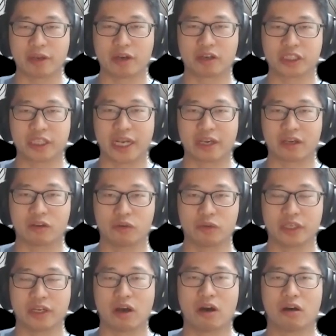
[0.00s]
Peter Chang, who
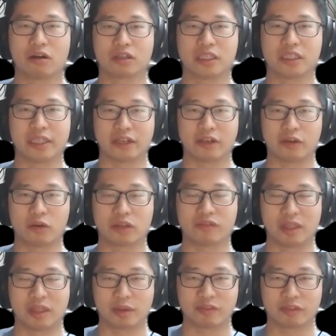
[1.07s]
did all of the technical
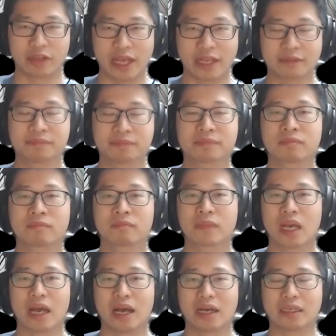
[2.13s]
development for
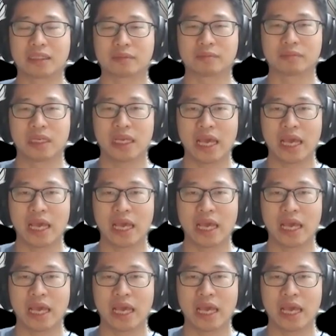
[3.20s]
that.